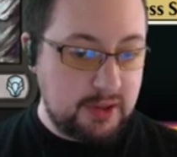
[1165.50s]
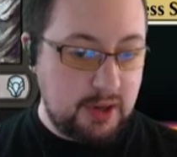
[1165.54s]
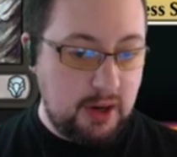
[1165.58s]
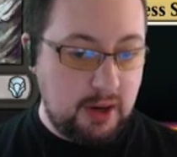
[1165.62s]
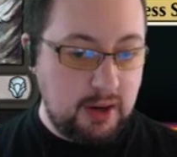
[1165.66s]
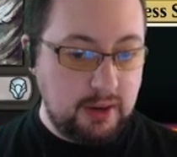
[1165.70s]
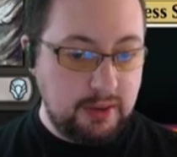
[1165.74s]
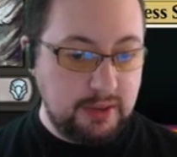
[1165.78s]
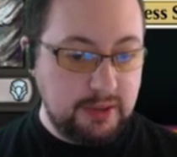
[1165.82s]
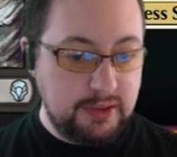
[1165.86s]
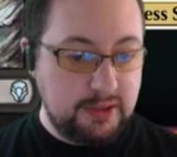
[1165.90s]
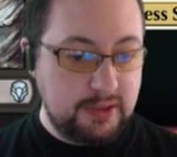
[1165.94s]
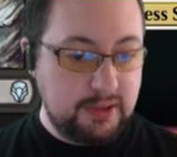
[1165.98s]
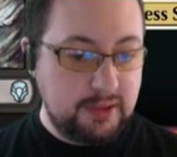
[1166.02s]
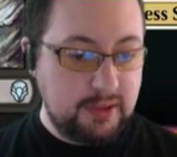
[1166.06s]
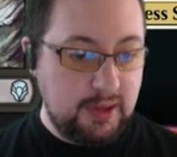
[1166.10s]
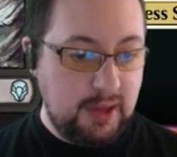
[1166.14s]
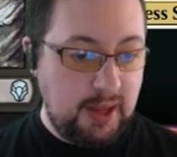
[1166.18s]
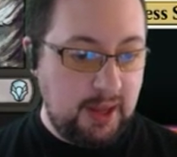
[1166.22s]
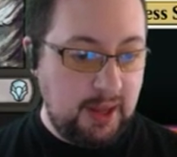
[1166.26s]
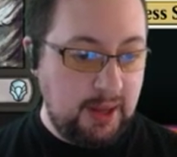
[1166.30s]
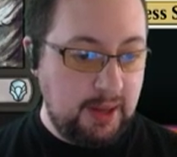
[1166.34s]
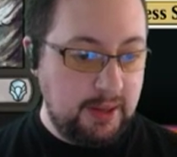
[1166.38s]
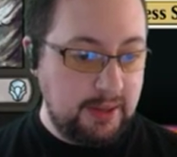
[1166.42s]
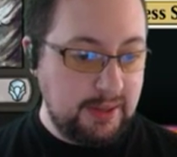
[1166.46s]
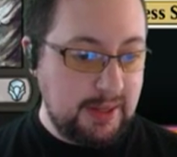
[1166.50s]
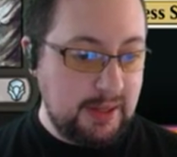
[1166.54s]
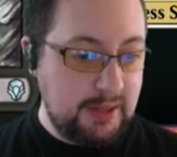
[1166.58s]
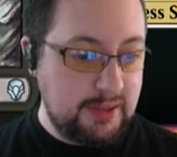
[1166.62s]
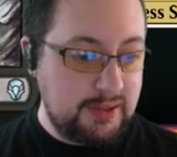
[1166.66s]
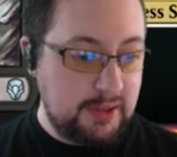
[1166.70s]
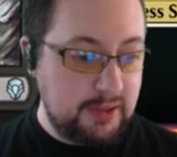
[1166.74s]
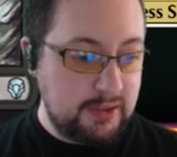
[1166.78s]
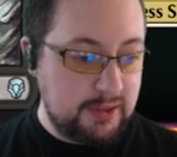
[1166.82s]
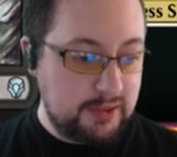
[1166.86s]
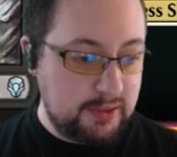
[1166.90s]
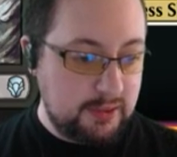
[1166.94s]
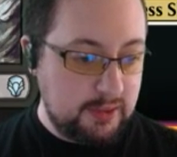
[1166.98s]
cards and
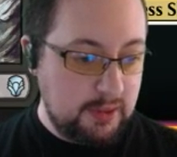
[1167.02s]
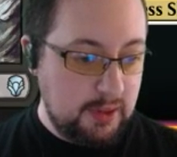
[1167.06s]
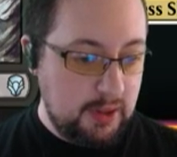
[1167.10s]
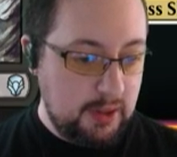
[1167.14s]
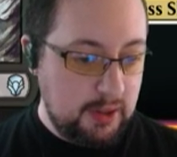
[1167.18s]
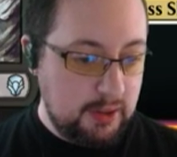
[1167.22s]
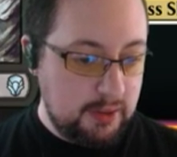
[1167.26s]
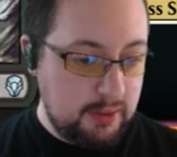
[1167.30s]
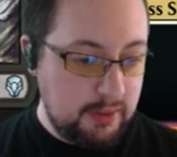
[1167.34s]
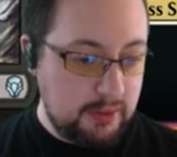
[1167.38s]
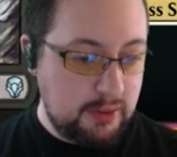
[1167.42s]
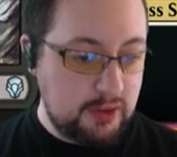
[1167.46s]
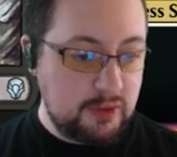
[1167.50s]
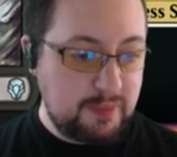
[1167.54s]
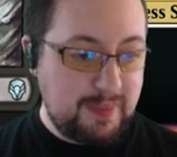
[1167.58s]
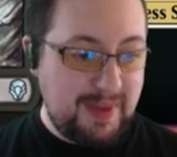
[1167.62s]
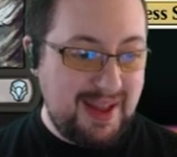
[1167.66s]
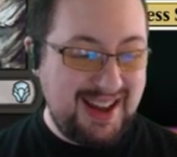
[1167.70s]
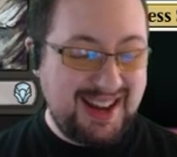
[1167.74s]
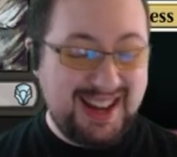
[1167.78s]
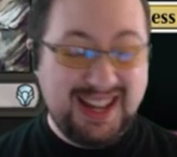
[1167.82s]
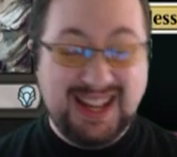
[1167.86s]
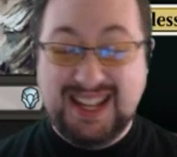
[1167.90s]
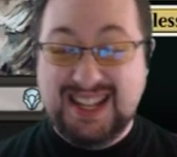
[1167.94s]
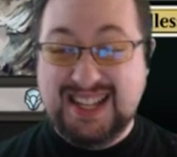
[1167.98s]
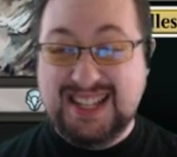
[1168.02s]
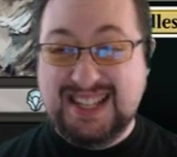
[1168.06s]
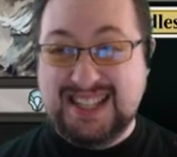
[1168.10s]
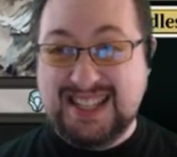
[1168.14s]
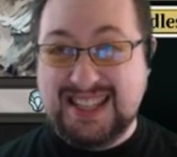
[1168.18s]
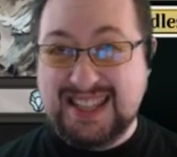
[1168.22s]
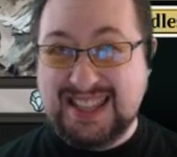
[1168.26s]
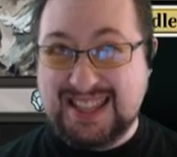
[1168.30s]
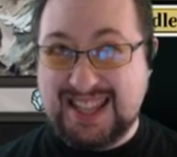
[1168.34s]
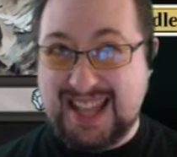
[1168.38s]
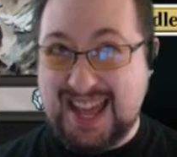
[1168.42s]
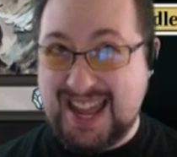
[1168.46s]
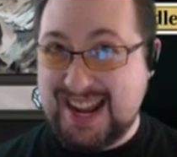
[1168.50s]
gets us creatures back.
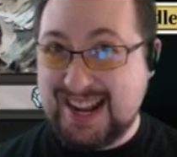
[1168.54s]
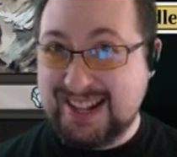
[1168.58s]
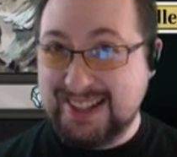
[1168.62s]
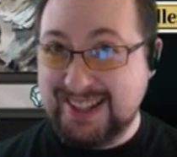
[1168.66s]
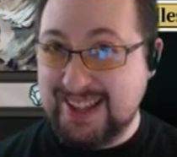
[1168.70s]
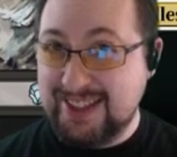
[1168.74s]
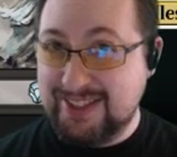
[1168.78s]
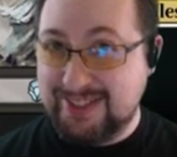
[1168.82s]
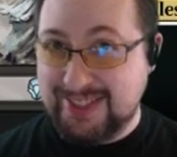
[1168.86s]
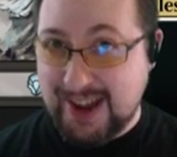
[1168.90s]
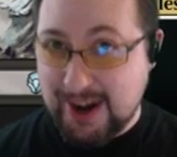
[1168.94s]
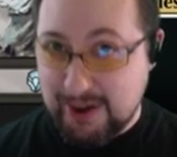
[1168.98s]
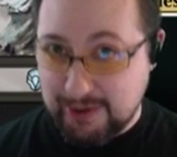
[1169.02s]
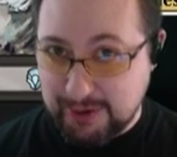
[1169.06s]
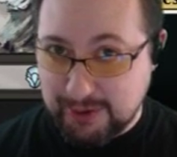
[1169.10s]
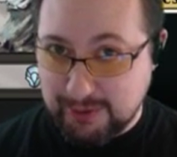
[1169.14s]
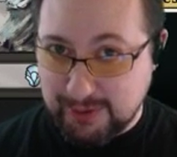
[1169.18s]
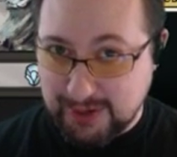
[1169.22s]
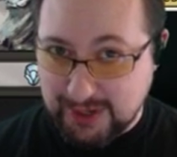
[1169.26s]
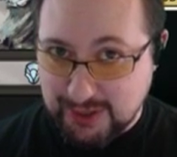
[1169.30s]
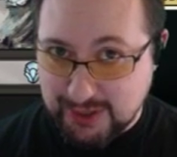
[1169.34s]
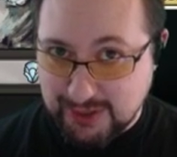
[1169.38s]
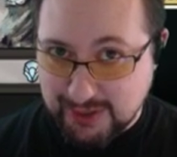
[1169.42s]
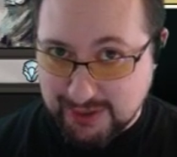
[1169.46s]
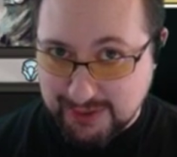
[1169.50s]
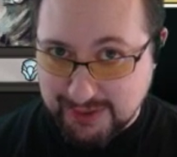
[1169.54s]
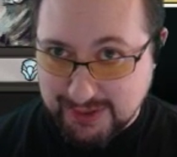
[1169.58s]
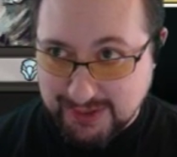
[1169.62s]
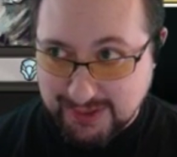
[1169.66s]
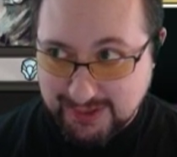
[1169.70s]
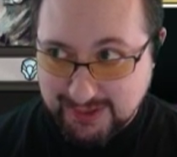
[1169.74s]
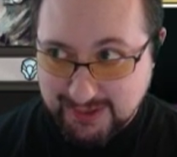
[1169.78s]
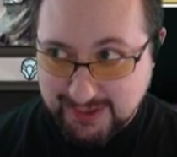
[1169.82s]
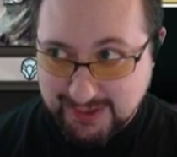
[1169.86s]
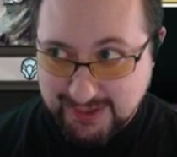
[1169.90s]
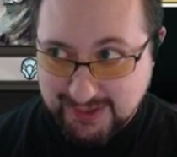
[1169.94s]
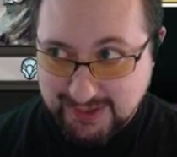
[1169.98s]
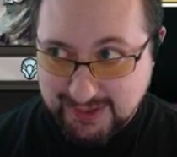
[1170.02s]
Likely their
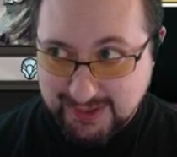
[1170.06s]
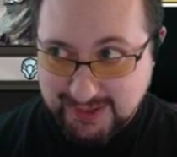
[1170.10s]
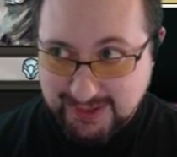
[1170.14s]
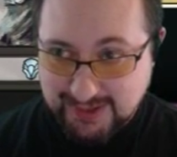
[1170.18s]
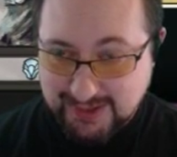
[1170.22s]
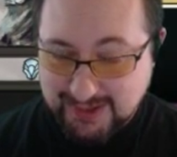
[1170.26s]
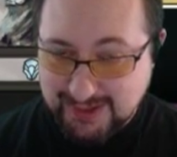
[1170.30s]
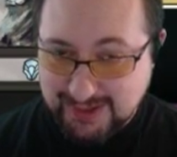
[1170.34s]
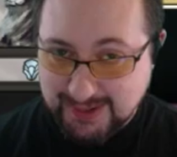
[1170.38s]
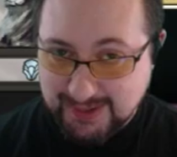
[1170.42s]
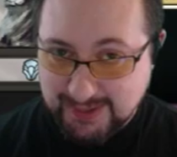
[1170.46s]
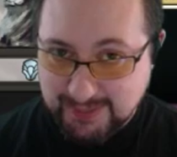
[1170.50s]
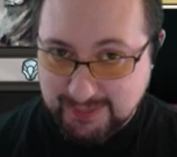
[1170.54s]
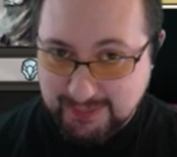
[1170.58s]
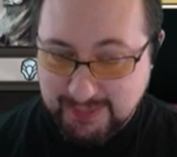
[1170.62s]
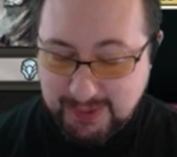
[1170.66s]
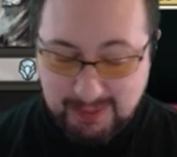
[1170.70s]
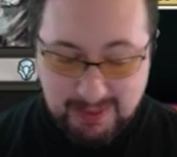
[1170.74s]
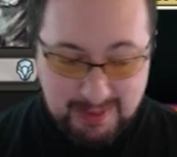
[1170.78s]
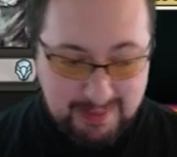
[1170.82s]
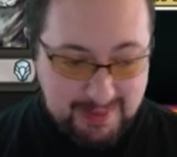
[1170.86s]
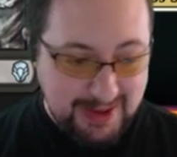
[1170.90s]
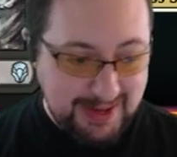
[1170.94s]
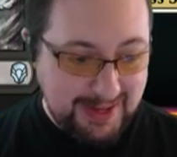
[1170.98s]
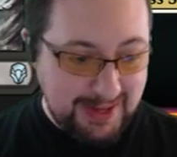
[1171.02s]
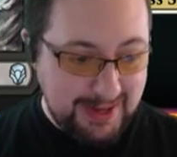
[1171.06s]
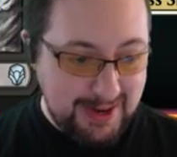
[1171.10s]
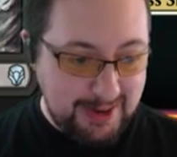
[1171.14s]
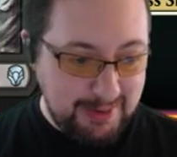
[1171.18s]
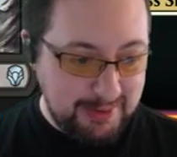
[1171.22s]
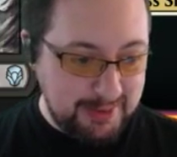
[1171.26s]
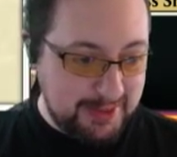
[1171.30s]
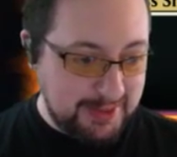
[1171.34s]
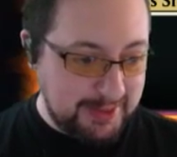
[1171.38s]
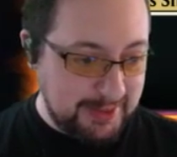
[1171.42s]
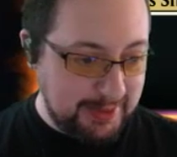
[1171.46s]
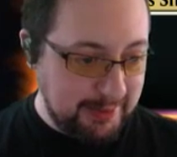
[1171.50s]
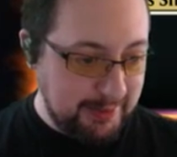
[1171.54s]
creatures, but we might get
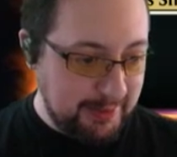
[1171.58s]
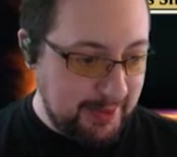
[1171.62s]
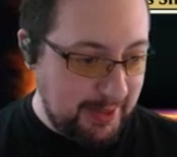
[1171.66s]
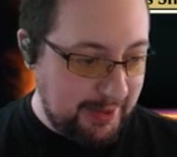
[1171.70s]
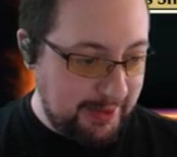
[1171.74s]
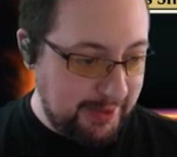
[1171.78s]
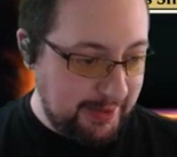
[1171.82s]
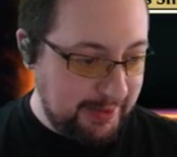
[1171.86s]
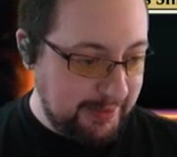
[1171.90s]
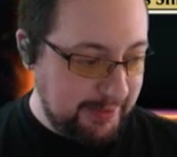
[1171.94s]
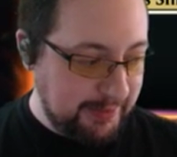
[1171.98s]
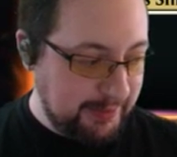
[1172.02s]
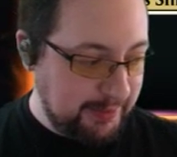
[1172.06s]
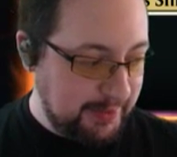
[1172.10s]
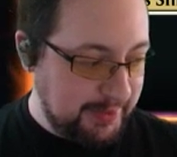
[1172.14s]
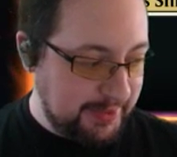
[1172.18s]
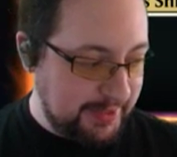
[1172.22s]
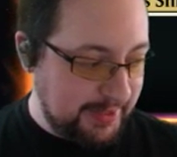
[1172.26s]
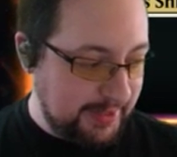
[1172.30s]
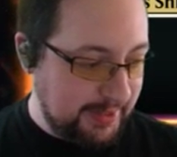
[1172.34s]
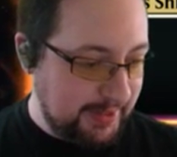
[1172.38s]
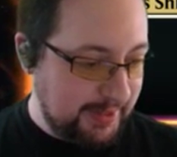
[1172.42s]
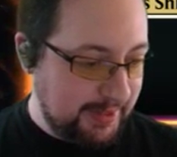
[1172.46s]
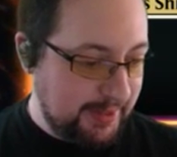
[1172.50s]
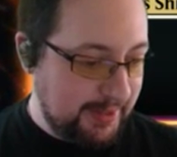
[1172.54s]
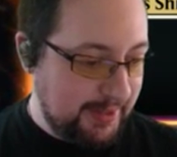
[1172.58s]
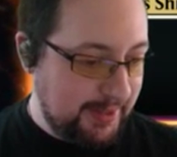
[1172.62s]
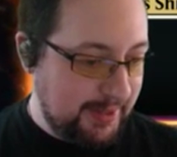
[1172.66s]
ours too. I don't know. We'll see.